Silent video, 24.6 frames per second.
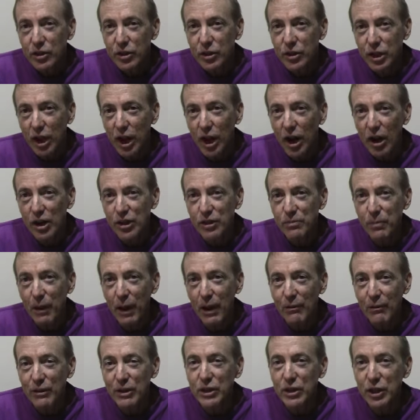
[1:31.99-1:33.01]
to charge
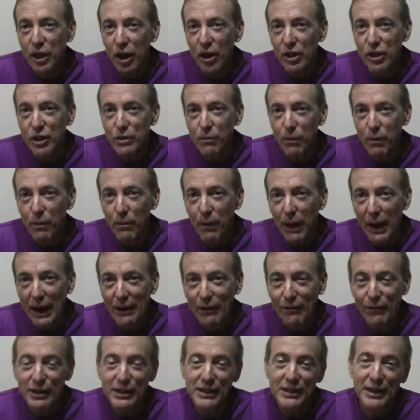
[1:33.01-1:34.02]
my rechargeable
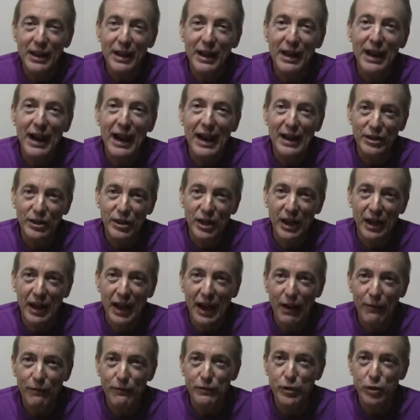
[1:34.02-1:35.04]
batteries, and I actually
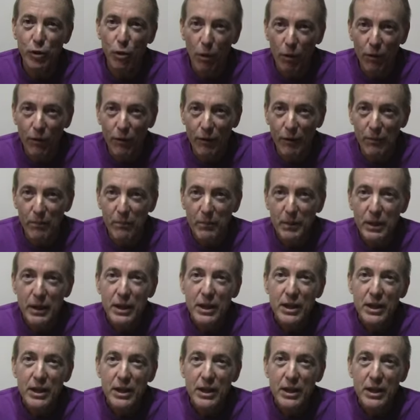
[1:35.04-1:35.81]
have 2 of them.